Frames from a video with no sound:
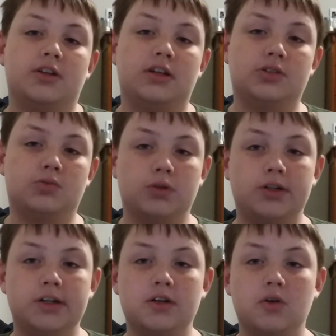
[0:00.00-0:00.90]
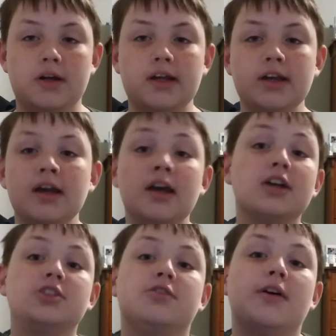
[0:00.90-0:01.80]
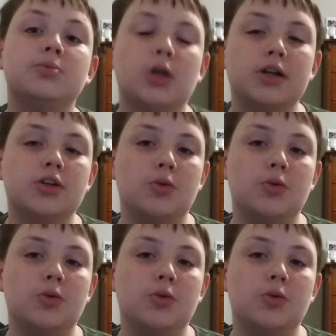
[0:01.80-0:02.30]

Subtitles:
And it's really annoying, because if I'm trying